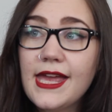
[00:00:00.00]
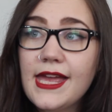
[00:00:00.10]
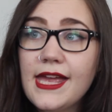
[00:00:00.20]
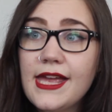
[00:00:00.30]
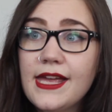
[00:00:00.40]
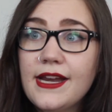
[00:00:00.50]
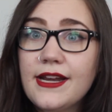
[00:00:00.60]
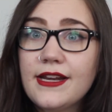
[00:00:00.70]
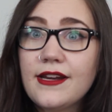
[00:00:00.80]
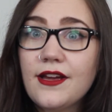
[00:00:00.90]

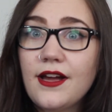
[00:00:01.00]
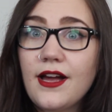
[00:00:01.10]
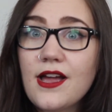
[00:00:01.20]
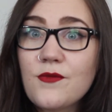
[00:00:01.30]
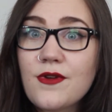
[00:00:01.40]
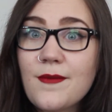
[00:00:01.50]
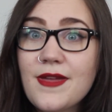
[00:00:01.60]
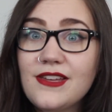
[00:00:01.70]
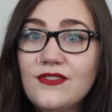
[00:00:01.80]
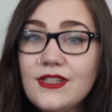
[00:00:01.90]
And I want to
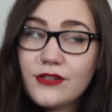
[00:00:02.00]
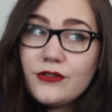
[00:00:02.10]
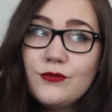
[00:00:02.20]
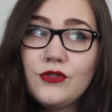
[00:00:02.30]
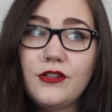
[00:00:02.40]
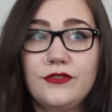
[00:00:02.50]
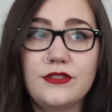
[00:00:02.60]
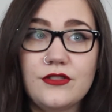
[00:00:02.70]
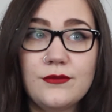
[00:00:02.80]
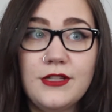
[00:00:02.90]
make videos more
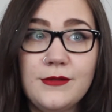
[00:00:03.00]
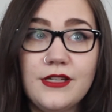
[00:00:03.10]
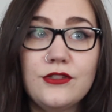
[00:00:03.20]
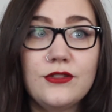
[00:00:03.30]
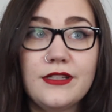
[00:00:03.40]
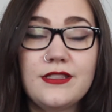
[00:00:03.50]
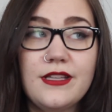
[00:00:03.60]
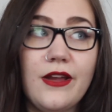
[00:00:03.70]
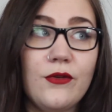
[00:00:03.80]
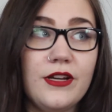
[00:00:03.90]
often, so maybe I'll do this
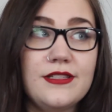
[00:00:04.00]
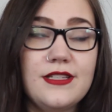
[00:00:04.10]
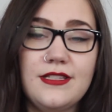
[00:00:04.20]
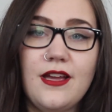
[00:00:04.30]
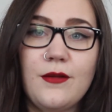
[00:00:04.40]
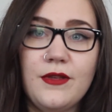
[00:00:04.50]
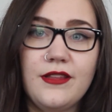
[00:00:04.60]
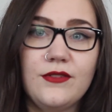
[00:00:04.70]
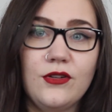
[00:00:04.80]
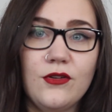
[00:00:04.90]
thing where I sit down in my
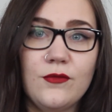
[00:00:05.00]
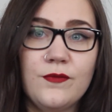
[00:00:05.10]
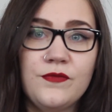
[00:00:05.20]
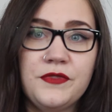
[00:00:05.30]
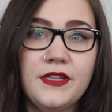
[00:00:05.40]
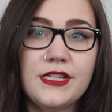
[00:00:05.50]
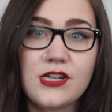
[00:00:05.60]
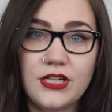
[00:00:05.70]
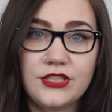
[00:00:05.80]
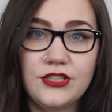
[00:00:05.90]
living room and
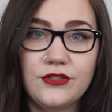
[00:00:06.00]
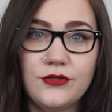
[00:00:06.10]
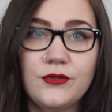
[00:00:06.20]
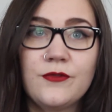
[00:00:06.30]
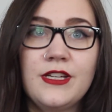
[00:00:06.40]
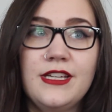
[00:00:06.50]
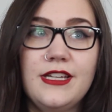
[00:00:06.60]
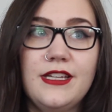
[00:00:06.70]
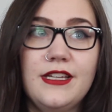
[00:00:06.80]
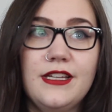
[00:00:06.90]
talk to you,
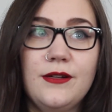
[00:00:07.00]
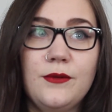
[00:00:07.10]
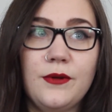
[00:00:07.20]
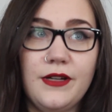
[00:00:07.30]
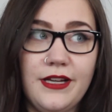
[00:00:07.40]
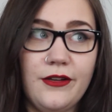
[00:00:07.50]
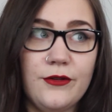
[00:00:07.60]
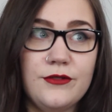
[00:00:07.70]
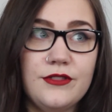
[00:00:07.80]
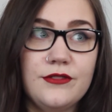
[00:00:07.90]
where it
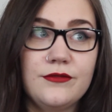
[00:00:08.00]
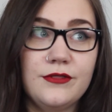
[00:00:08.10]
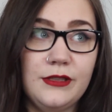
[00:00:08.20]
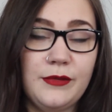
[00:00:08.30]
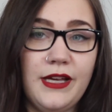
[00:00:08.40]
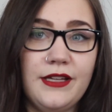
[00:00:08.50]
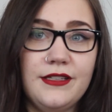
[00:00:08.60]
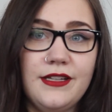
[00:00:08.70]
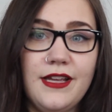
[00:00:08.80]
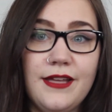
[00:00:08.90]
echoes really
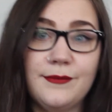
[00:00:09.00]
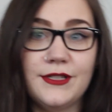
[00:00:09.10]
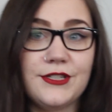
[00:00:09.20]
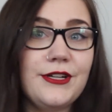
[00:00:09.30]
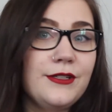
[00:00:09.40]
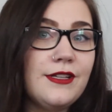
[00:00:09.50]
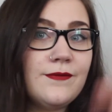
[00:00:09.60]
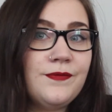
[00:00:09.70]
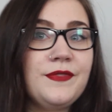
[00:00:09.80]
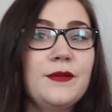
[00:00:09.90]
bad, and my dog
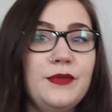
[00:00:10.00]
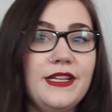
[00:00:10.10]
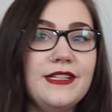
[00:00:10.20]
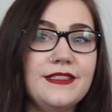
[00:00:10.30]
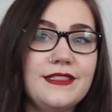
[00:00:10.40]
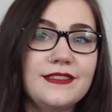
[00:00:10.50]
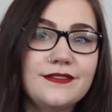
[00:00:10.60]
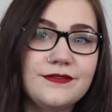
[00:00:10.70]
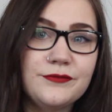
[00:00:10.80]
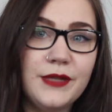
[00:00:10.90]
plays
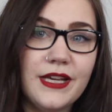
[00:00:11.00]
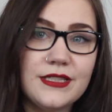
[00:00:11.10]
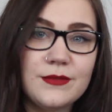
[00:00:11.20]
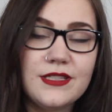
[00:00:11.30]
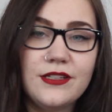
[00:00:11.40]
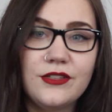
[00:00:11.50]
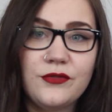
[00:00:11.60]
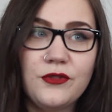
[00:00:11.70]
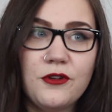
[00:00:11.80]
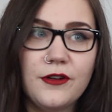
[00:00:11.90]
because I'm sitting on the
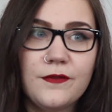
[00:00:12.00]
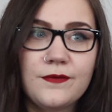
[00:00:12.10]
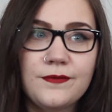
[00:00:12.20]
floor.